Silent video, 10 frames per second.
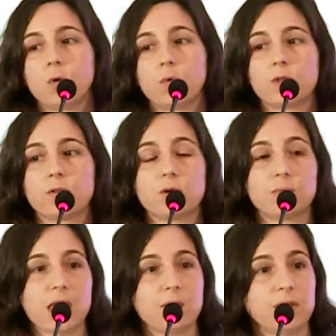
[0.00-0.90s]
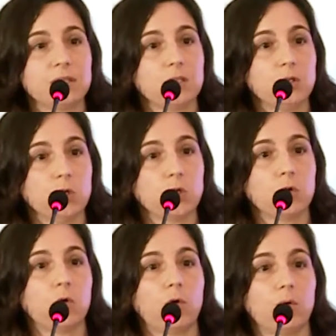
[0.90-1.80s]
whether they're payment in
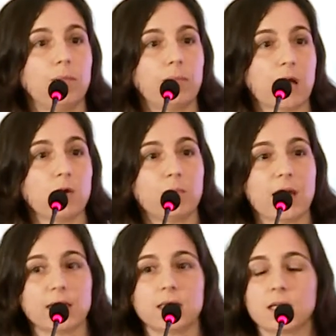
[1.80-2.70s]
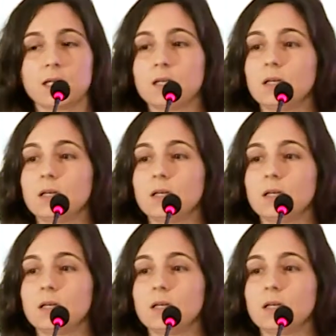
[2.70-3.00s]
lieu or biobanking,